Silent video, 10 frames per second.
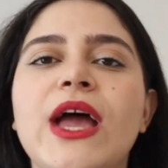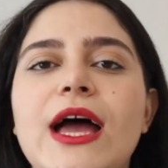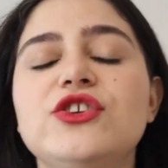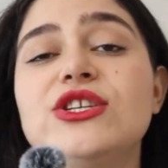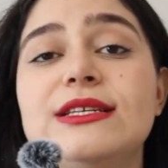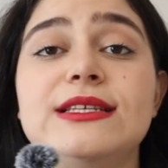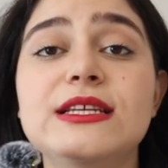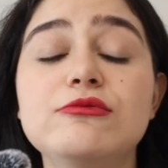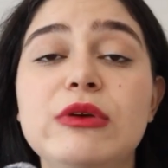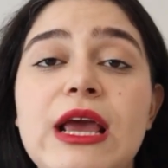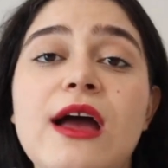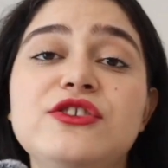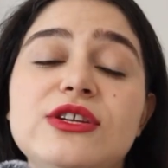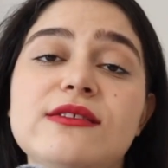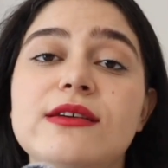And she sees me
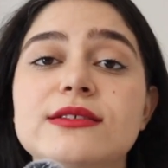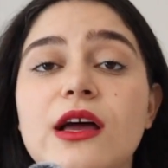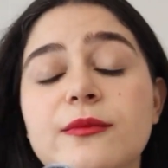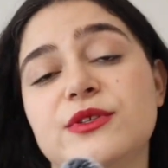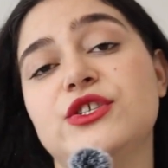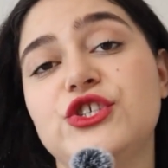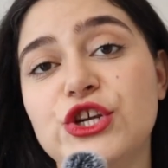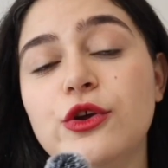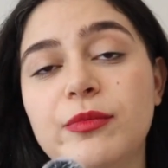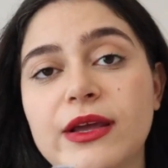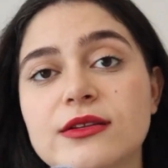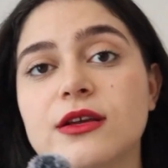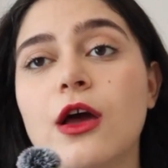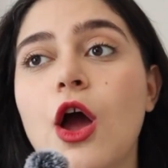and she thinks I'm stupid.